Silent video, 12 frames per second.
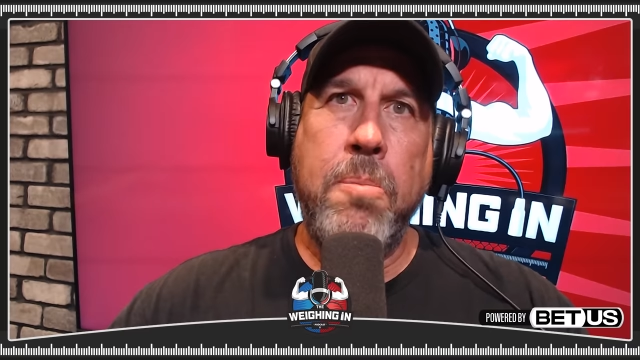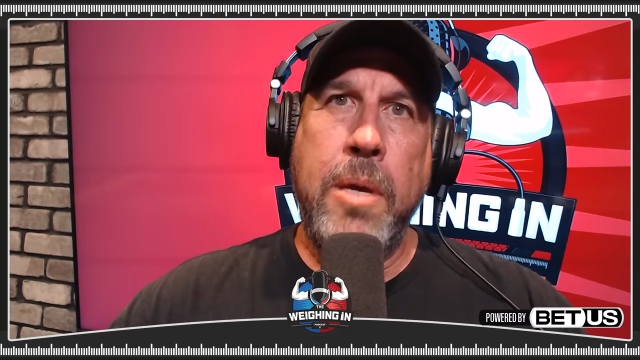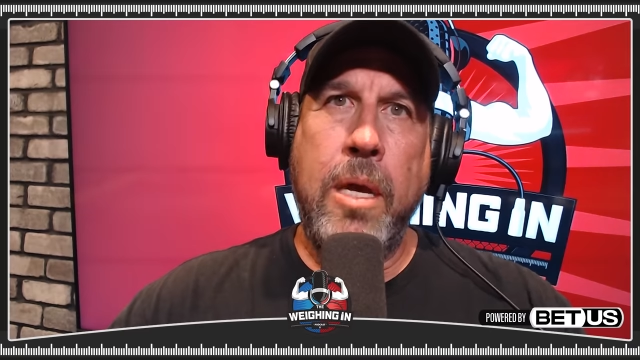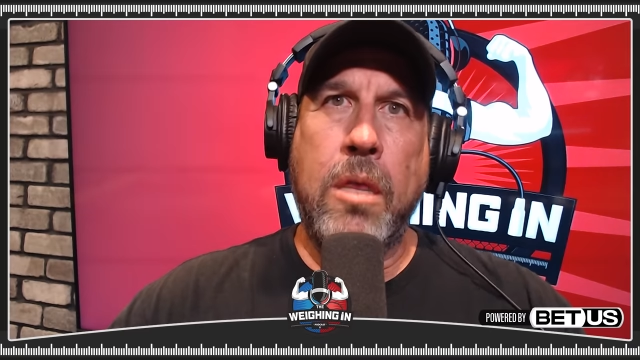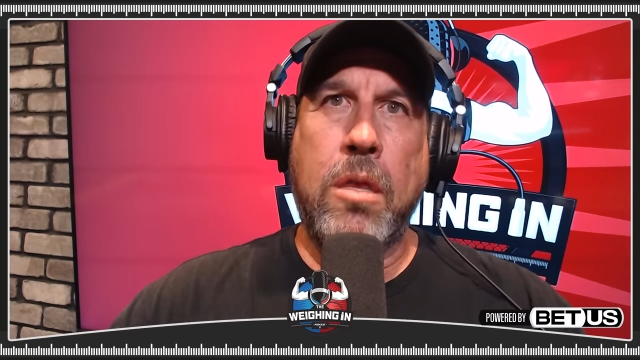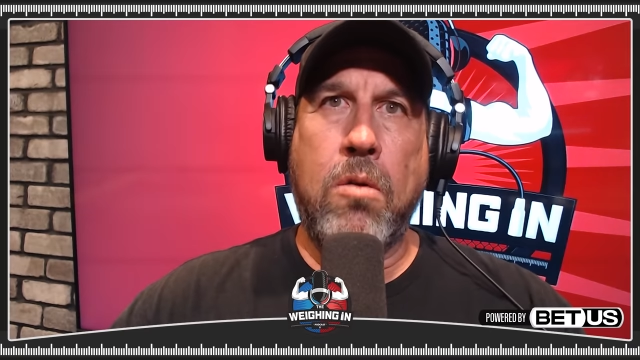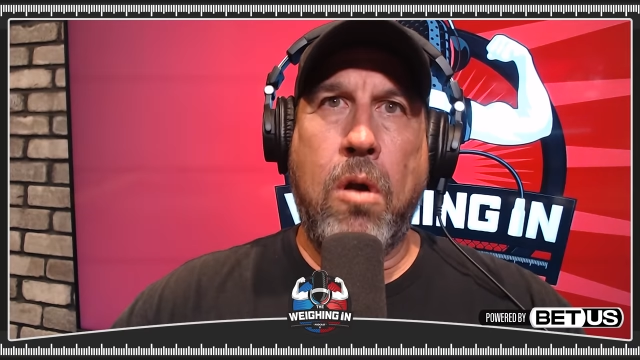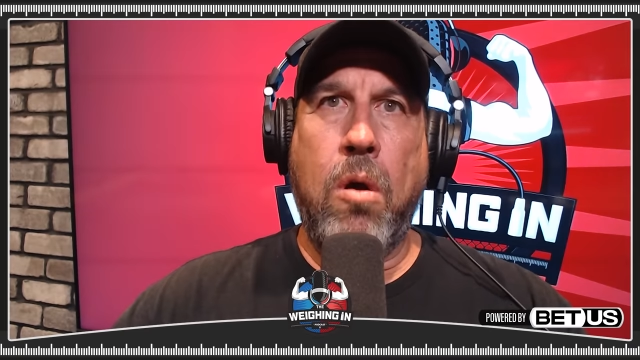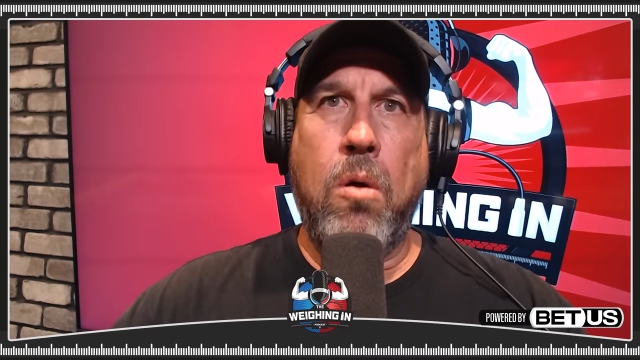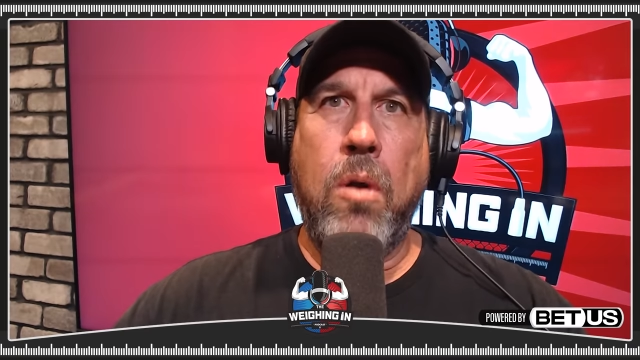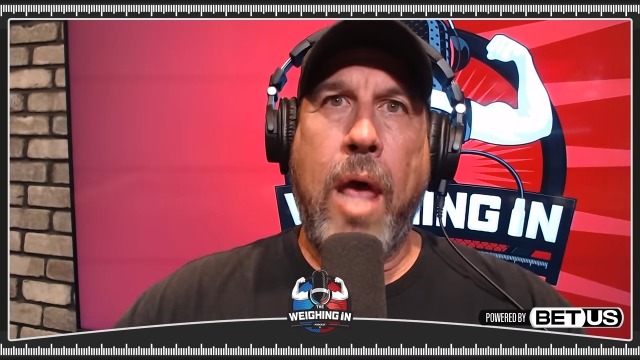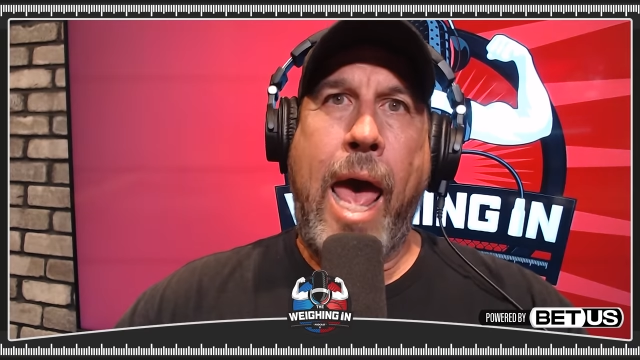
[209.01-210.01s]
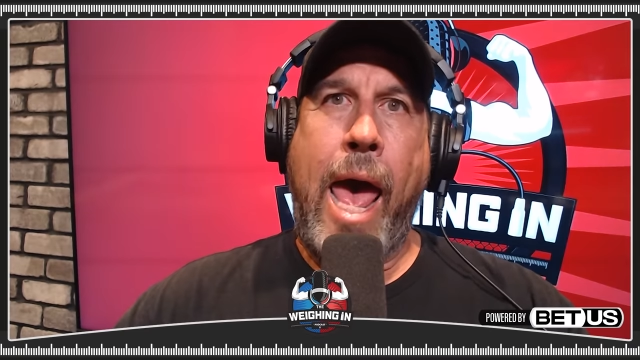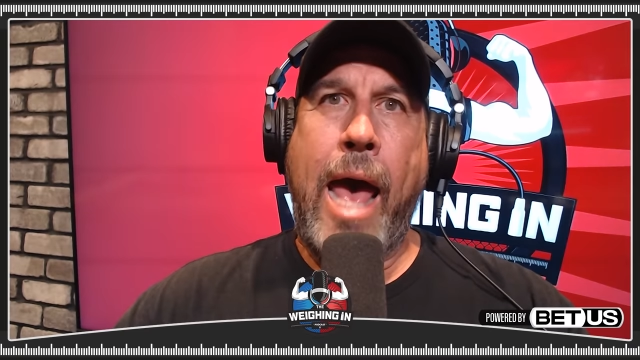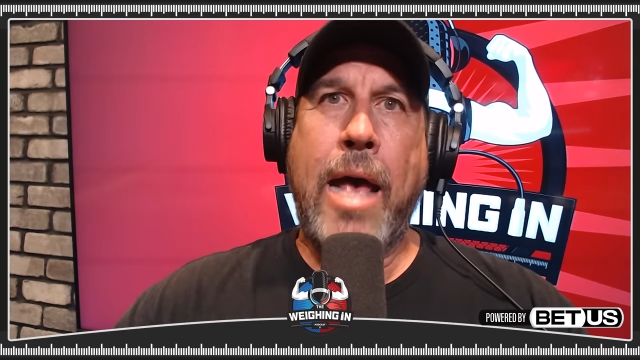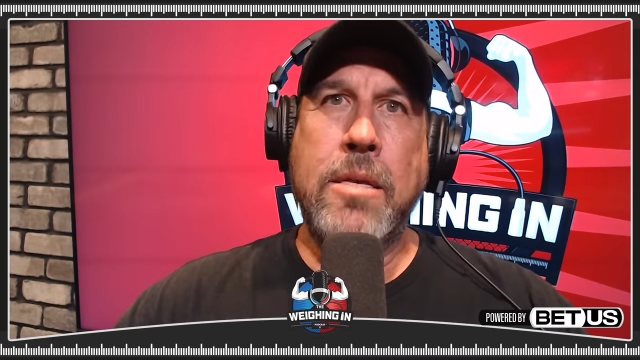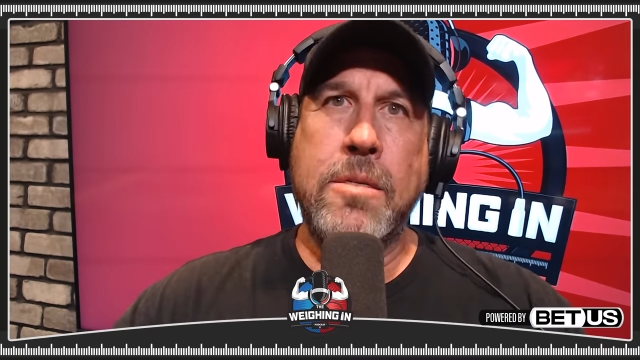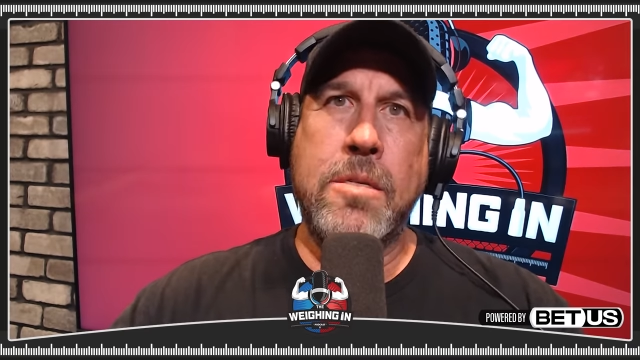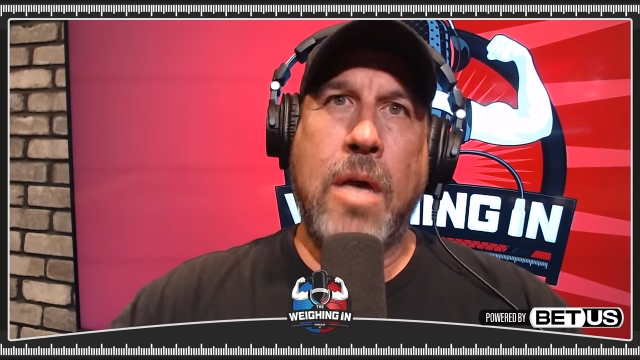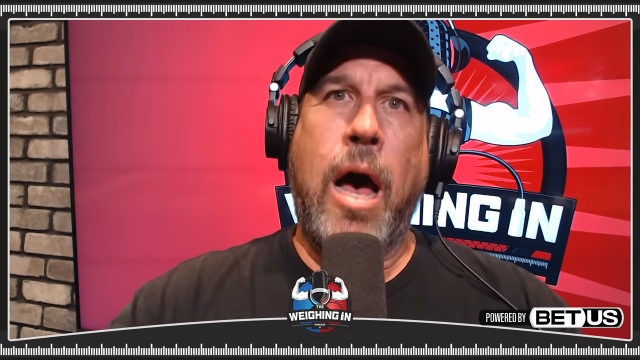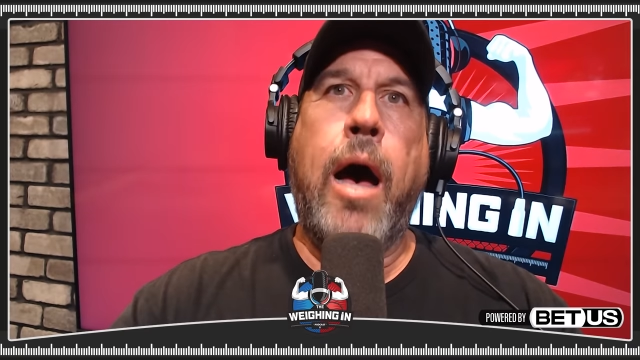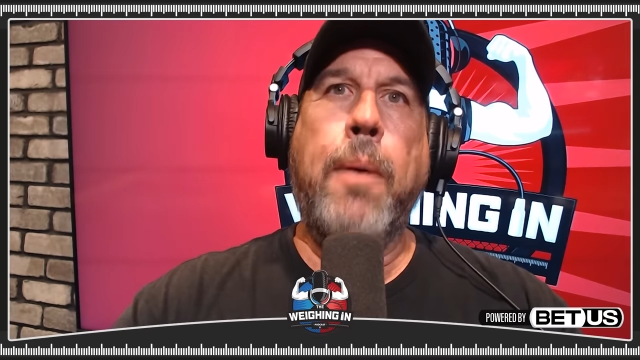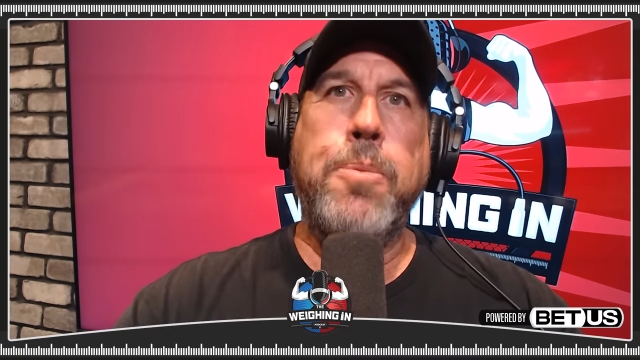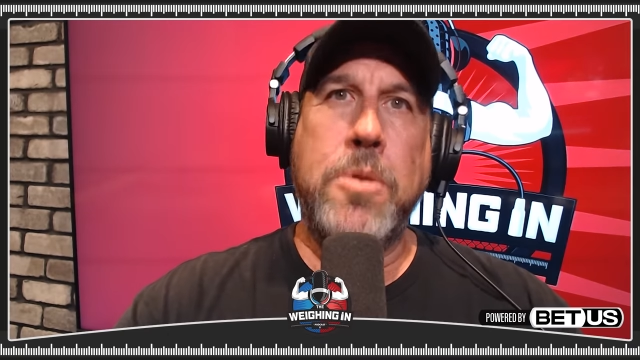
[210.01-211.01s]
being thrown has
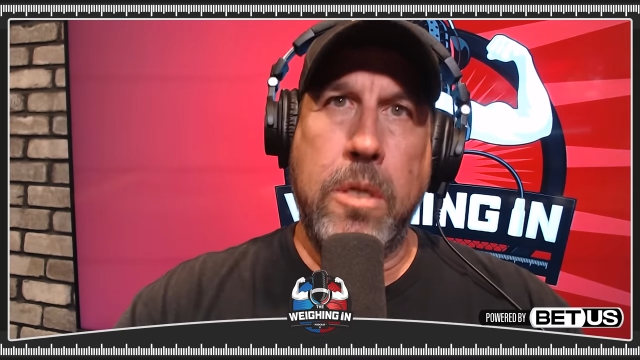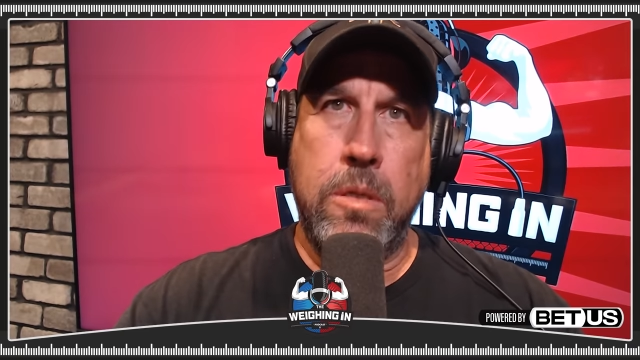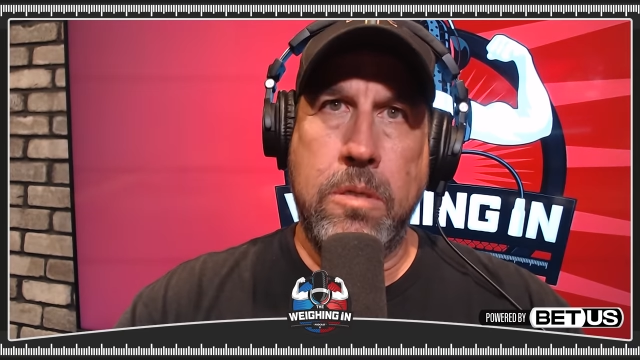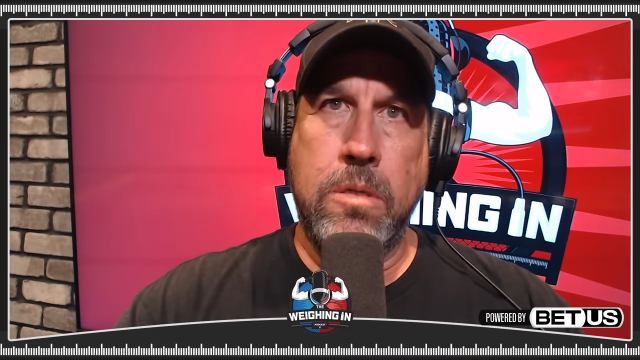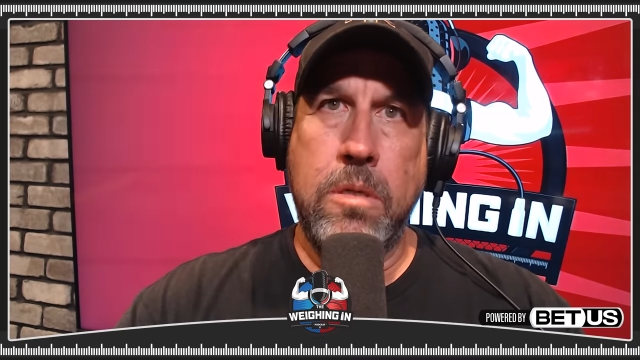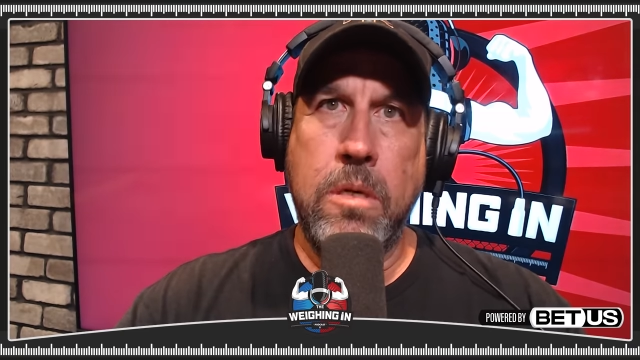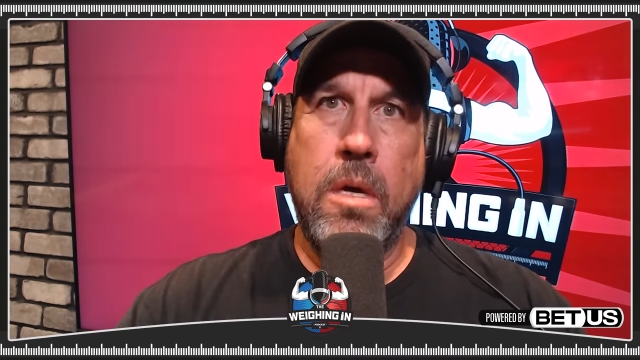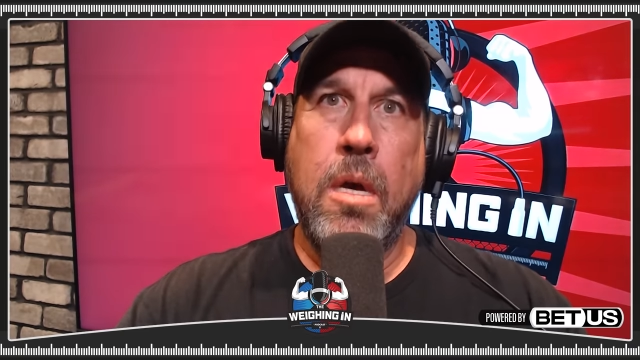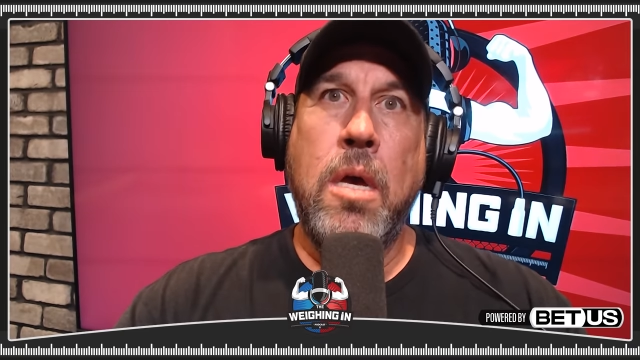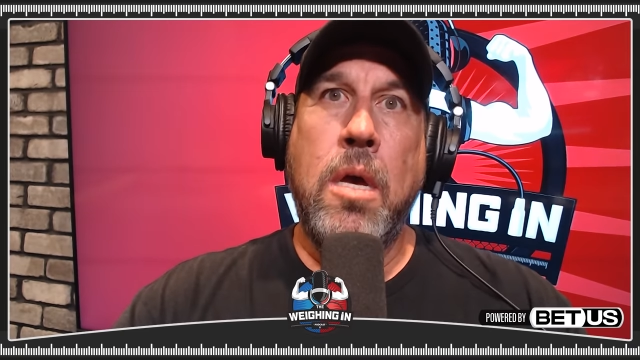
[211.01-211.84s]
options.